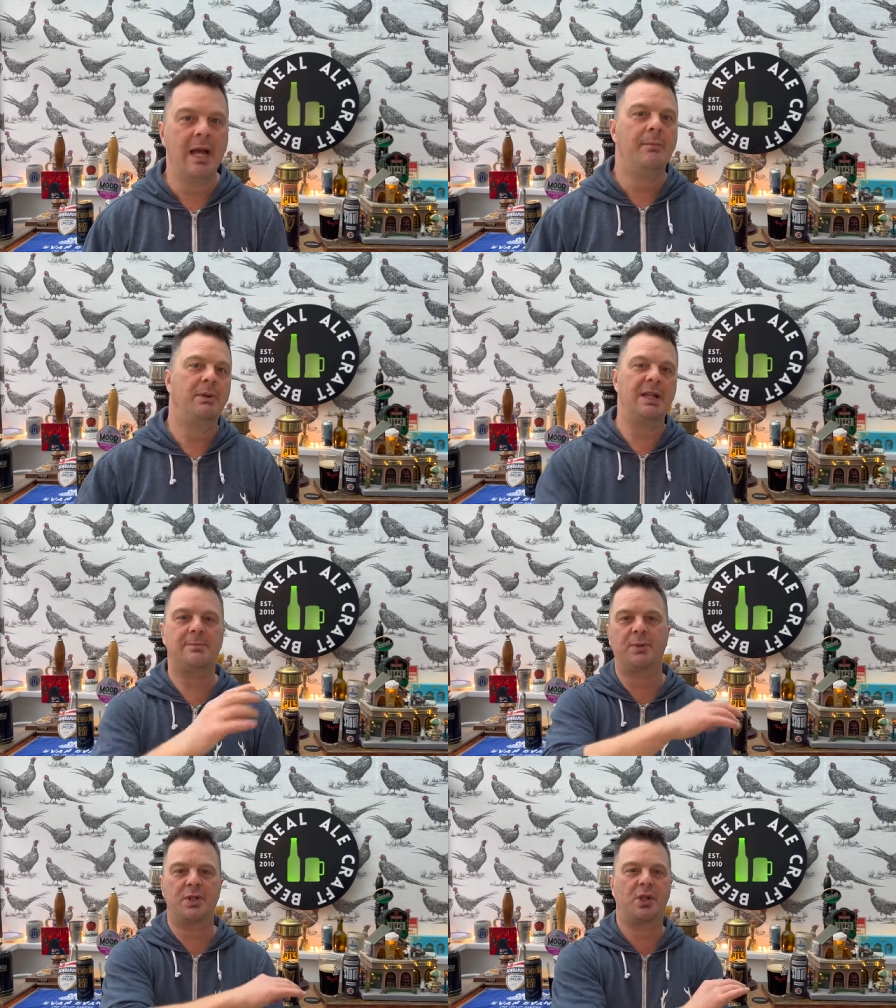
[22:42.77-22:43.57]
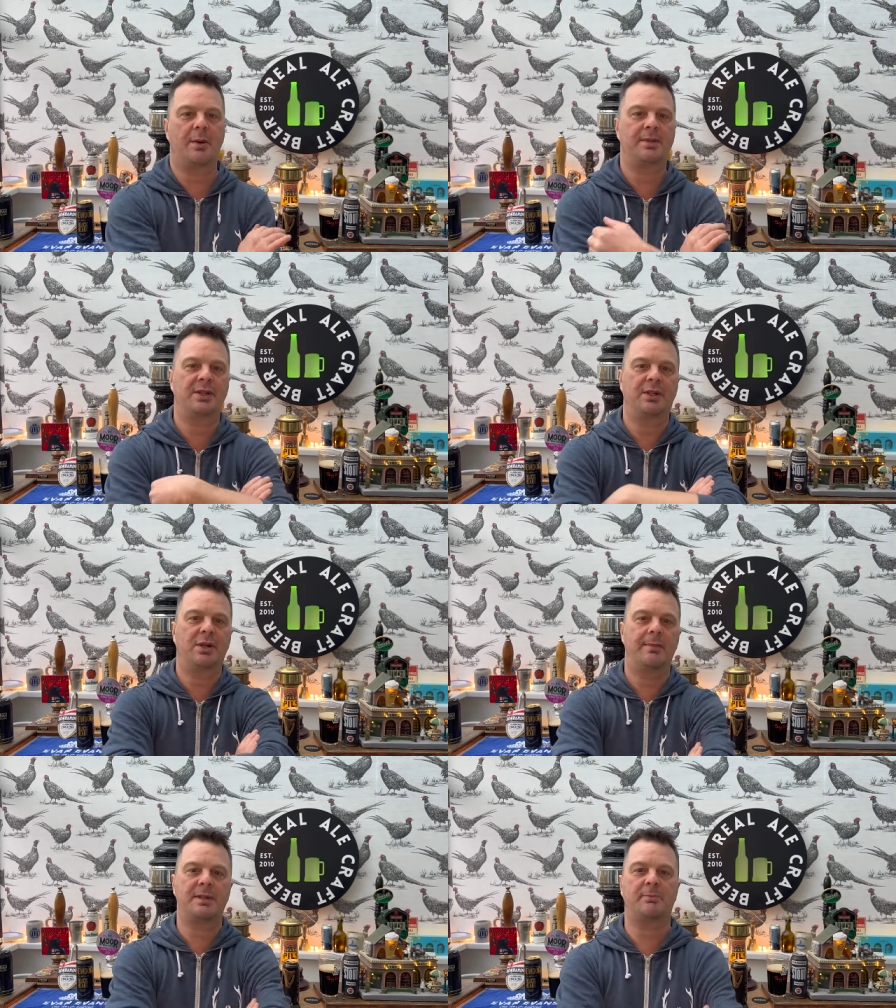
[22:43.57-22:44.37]
Please put your comments in the
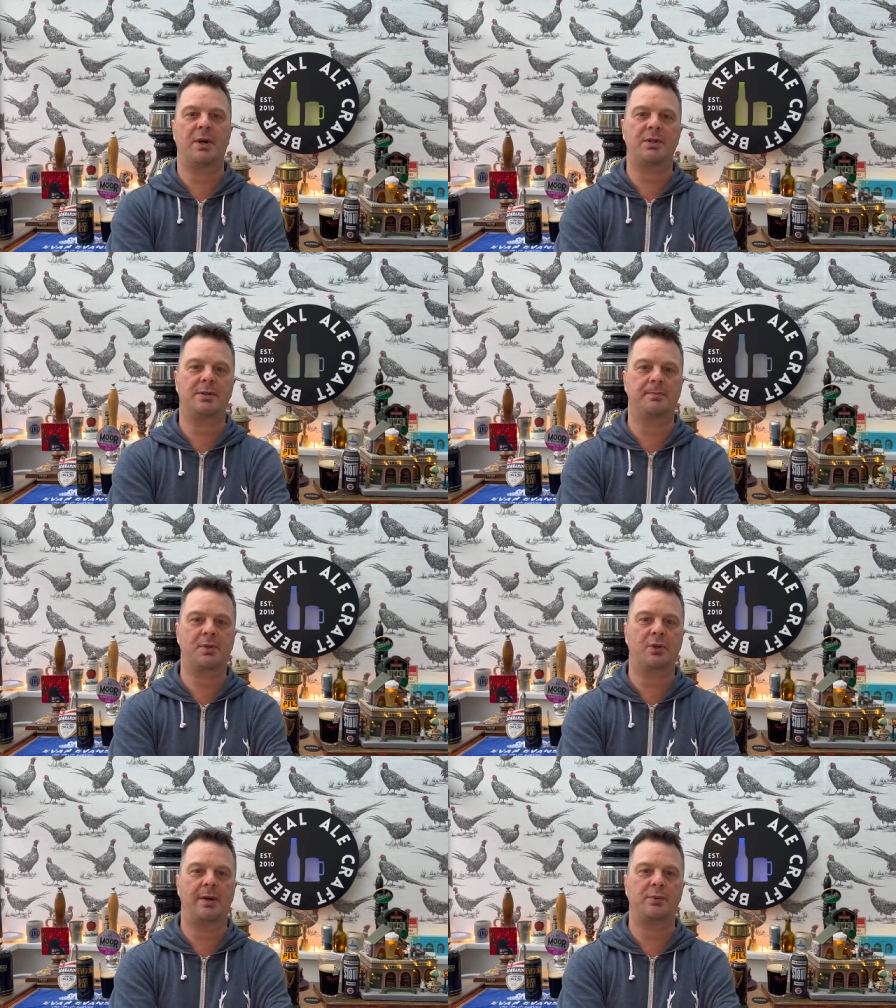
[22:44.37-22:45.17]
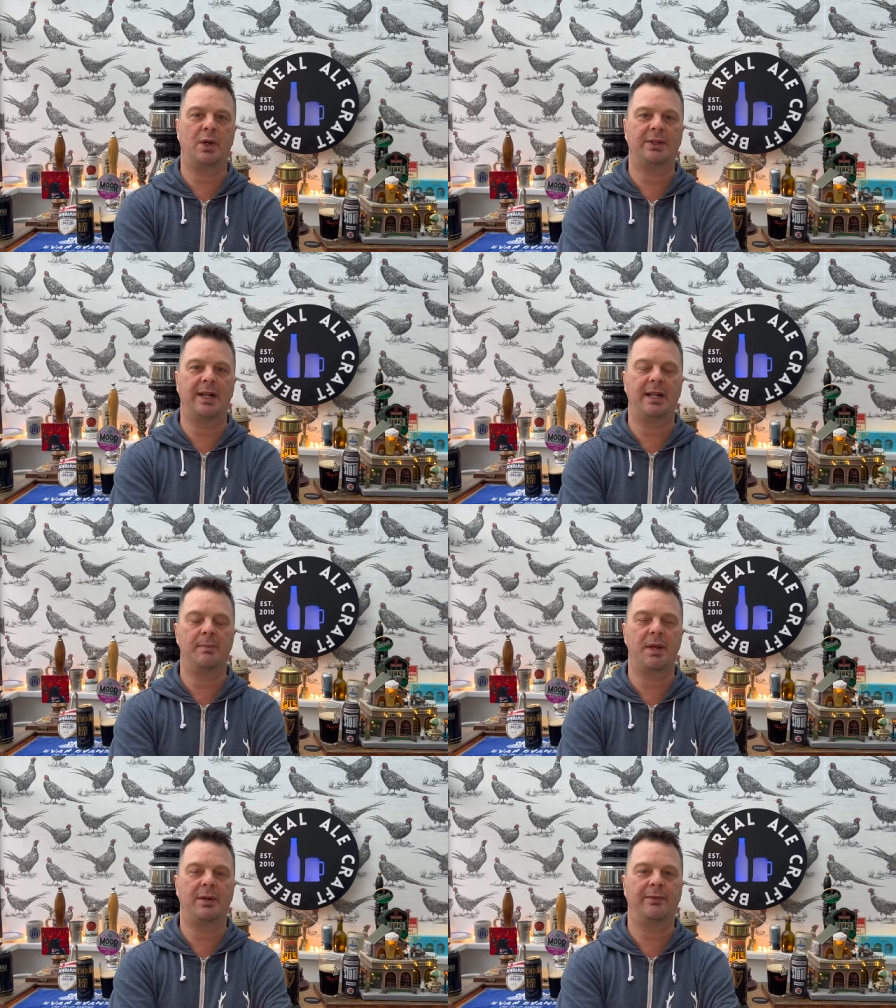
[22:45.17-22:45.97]
comments box. Subscribe to our daily
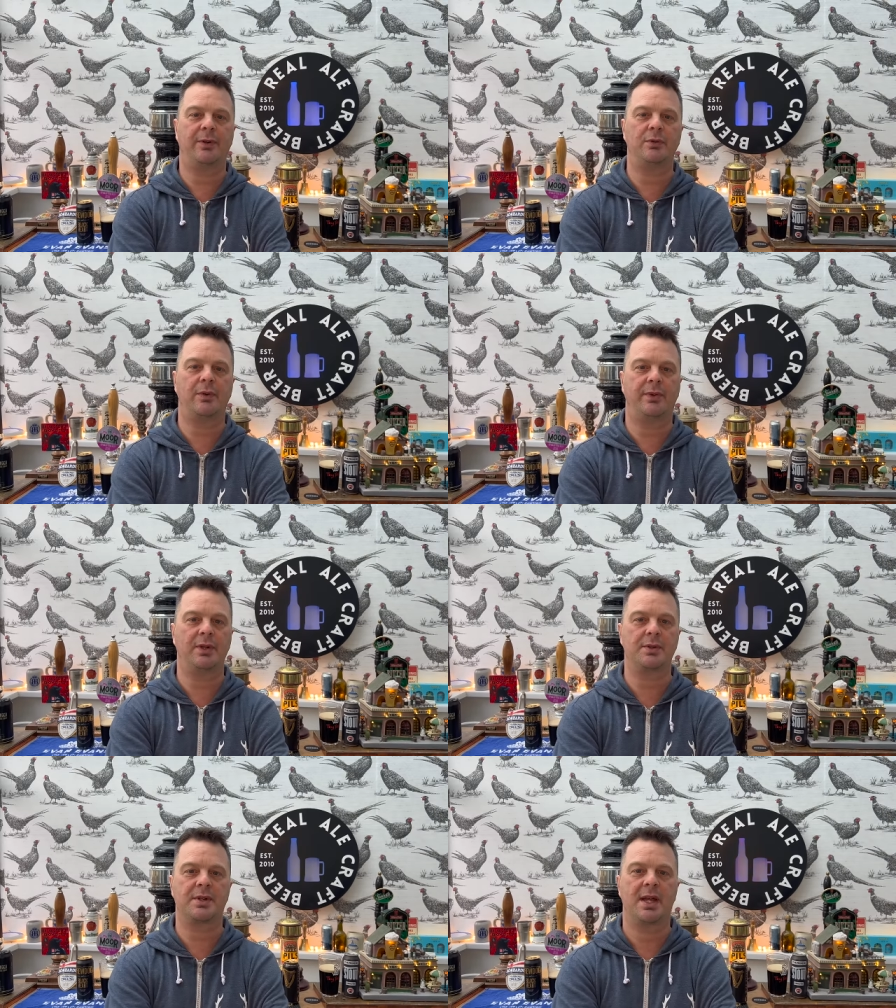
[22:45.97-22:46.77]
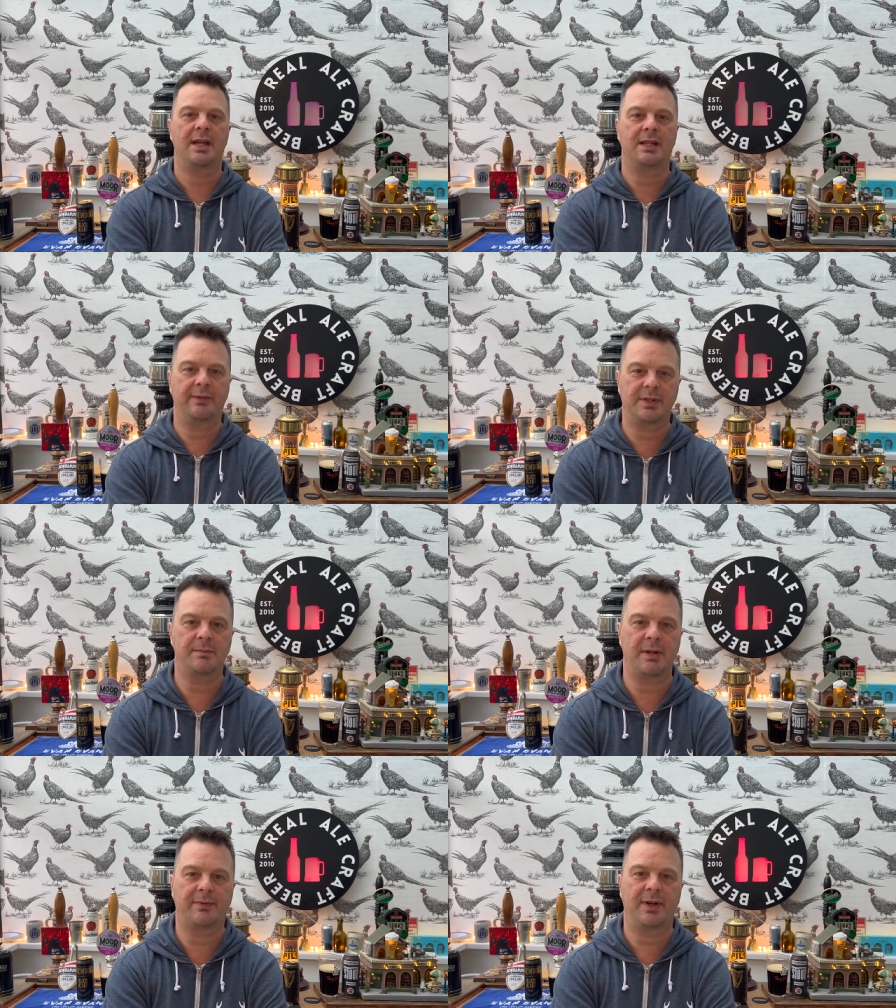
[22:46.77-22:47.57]
beer and food reviews. Give us a
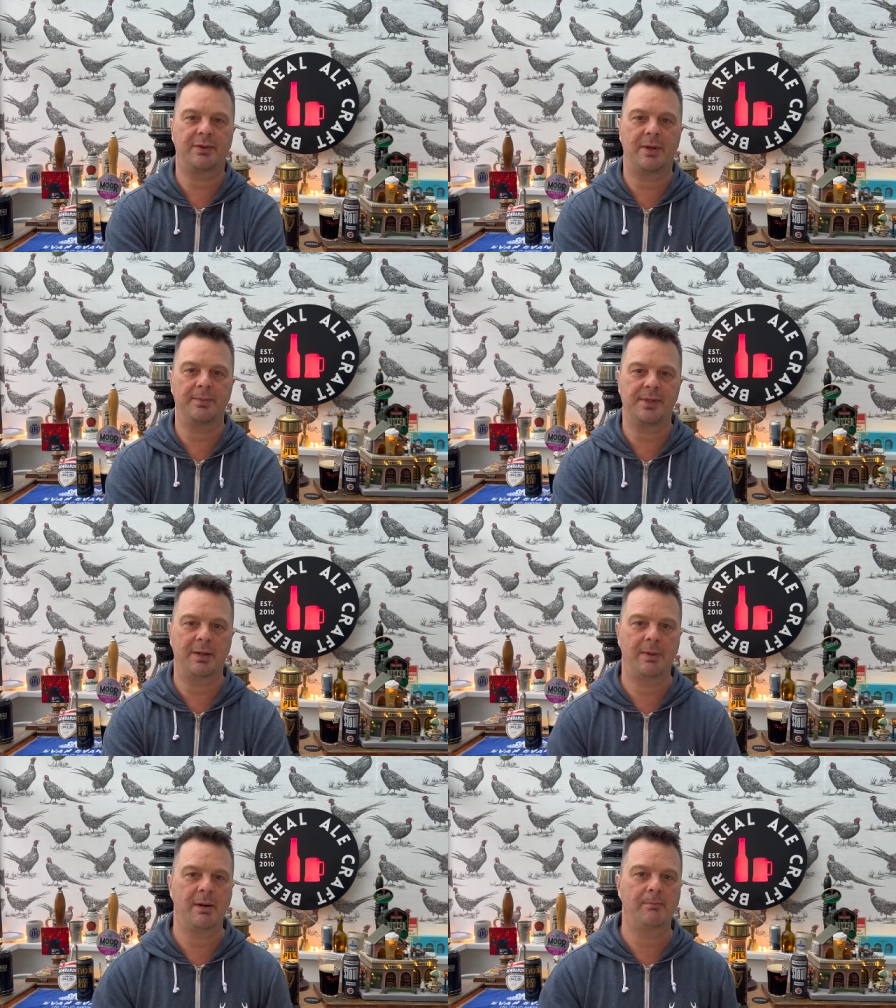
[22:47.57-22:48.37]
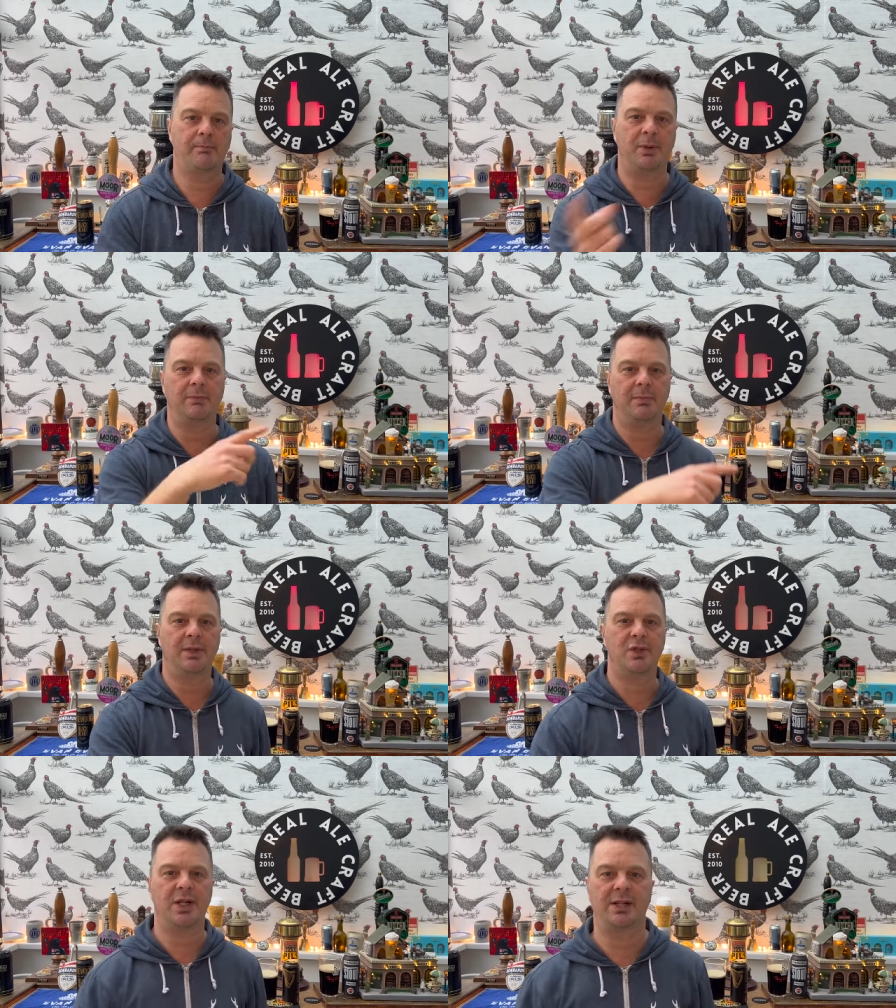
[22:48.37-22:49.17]
big fat thumbs up. Boom.
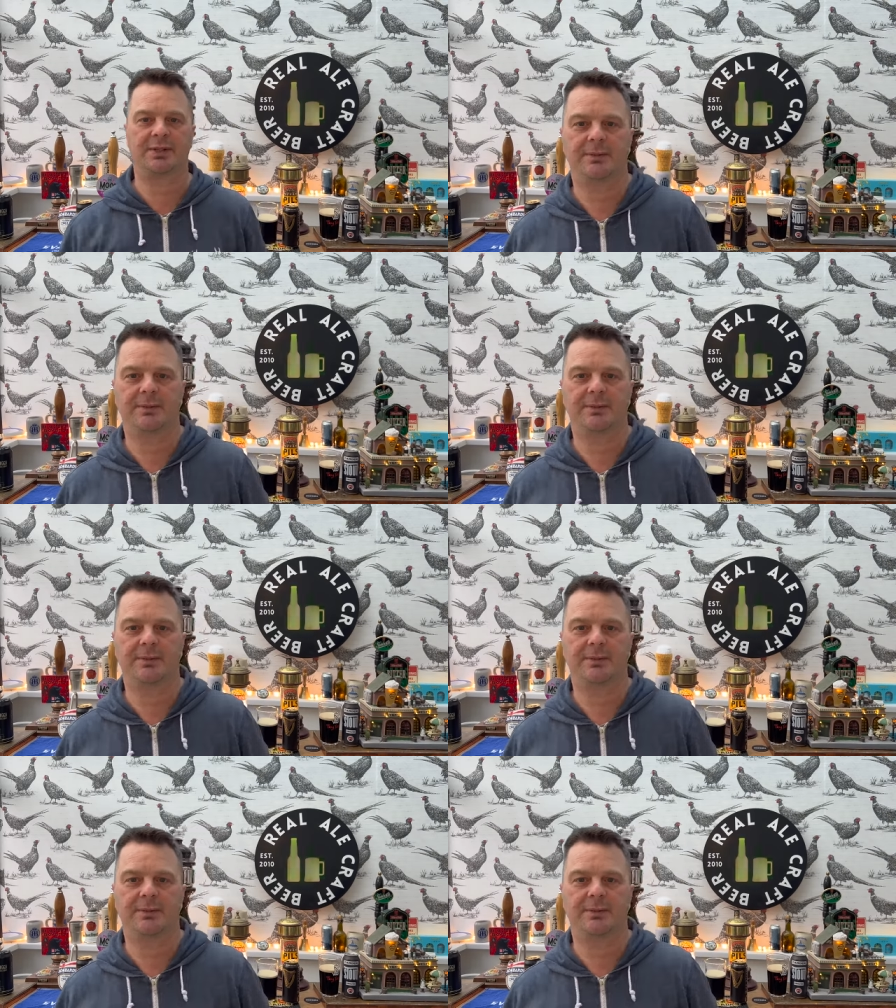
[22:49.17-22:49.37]
Cheers.